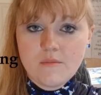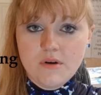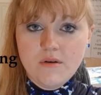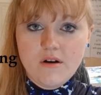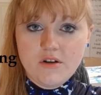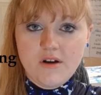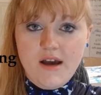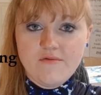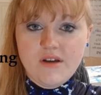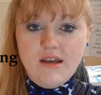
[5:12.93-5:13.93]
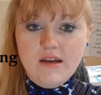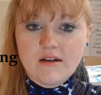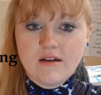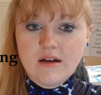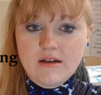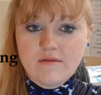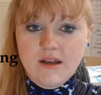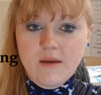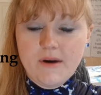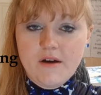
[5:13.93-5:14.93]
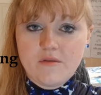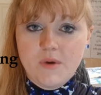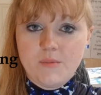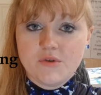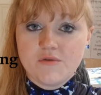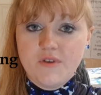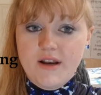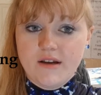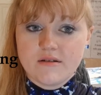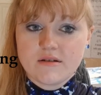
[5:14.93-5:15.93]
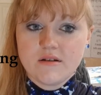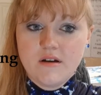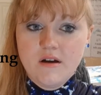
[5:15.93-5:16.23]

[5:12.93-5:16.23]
Pull on your FE and think about other people's feelings,